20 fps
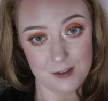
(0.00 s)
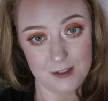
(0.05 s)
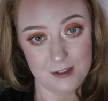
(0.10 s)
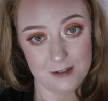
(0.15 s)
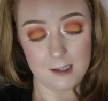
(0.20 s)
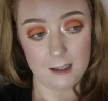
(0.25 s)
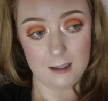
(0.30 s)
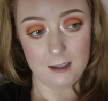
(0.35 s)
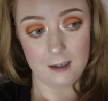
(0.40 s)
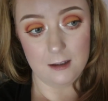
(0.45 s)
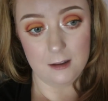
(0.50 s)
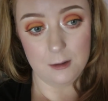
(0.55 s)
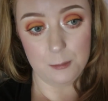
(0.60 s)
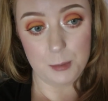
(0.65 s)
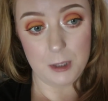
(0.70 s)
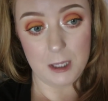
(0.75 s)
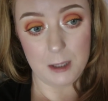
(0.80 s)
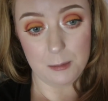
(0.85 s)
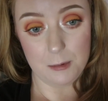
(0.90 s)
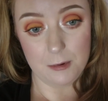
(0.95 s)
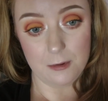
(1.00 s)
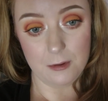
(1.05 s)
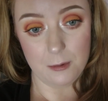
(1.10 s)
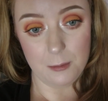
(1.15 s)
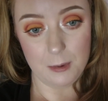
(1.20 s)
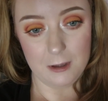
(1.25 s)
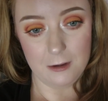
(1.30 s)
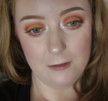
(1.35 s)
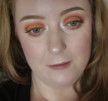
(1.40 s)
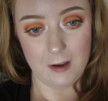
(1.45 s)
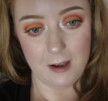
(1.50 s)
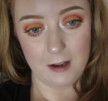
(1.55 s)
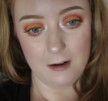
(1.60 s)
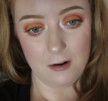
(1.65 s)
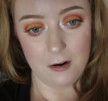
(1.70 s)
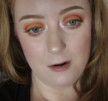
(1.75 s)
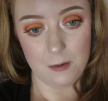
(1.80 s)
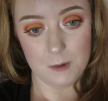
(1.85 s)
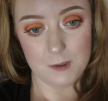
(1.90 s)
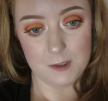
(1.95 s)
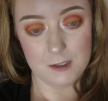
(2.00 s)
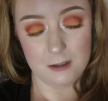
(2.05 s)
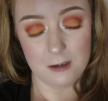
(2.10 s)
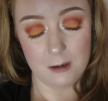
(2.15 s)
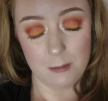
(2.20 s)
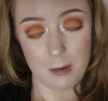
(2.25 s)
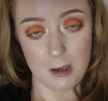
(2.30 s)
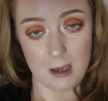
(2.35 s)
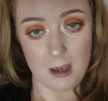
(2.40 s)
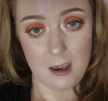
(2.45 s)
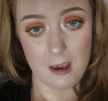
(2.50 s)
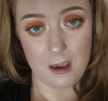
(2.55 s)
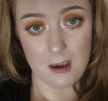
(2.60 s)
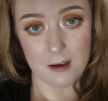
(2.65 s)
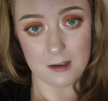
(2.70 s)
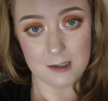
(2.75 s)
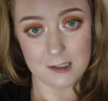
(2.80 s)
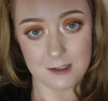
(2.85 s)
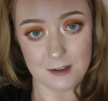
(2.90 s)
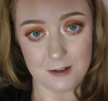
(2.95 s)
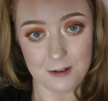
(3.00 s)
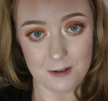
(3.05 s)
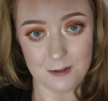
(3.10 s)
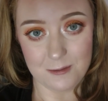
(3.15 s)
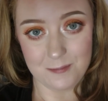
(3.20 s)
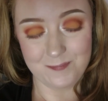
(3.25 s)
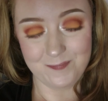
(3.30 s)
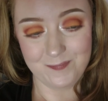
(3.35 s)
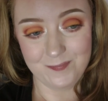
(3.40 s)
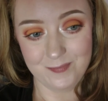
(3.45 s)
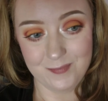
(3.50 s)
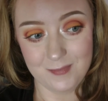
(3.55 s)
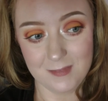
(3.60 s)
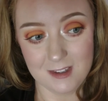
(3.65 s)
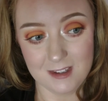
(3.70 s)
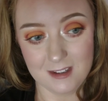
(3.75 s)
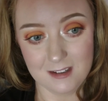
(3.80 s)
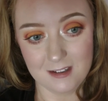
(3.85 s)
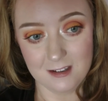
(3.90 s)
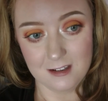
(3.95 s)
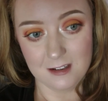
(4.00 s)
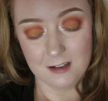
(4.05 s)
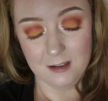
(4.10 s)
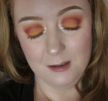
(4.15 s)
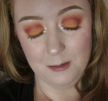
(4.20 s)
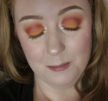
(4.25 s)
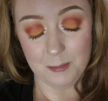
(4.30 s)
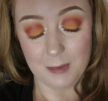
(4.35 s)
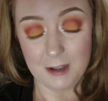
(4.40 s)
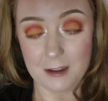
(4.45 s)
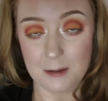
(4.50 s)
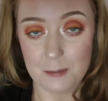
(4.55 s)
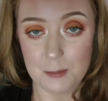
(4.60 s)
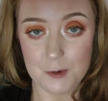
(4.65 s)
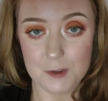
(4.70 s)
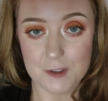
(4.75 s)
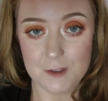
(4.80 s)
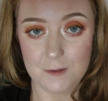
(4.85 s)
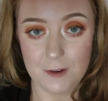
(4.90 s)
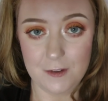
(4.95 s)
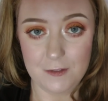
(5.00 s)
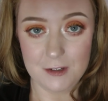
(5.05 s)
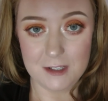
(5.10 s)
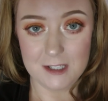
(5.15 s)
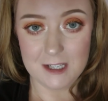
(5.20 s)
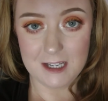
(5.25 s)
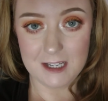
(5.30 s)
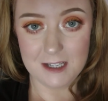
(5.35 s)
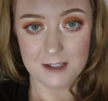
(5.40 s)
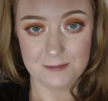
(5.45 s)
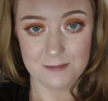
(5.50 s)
Sadly, the people that we love aren't always going to be here, so make the most of every day.